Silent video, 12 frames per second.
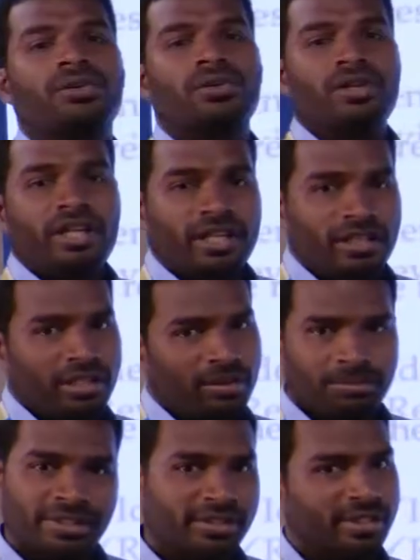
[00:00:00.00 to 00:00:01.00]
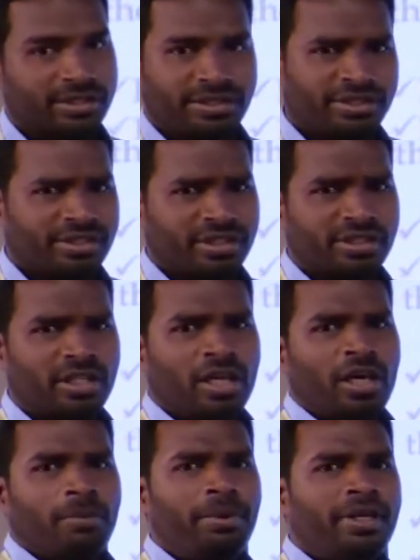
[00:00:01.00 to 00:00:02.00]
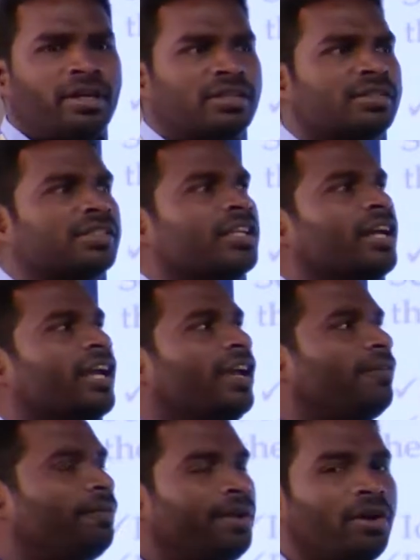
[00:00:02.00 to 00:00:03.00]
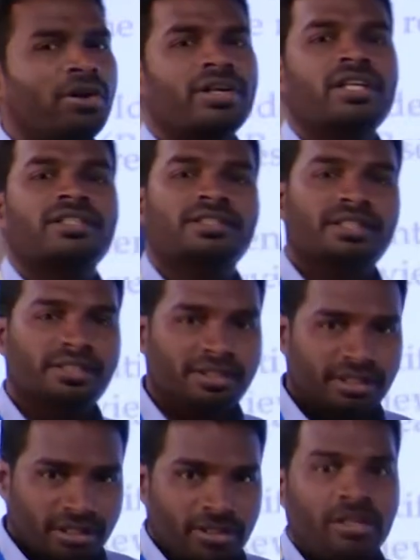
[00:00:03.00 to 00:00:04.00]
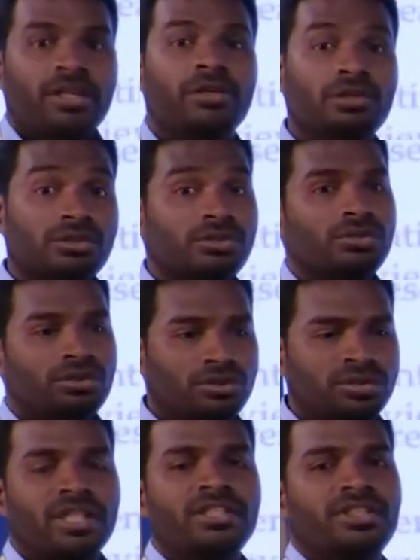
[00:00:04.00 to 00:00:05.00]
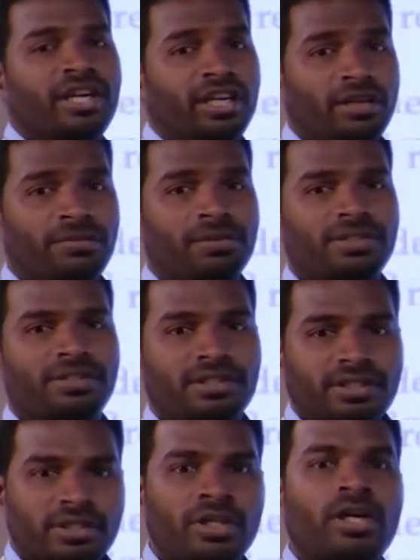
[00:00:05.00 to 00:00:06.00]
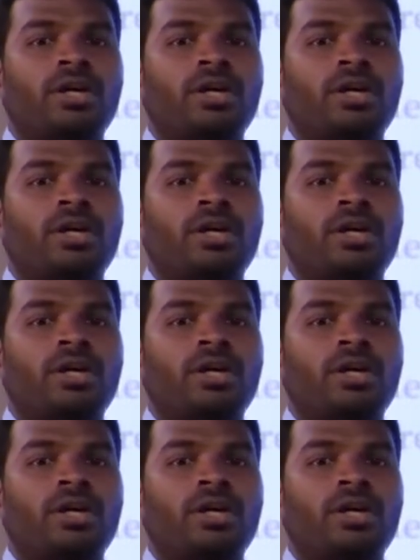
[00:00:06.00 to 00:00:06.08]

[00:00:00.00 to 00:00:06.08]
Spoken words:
role in the business research, because every organization used to do such kind of research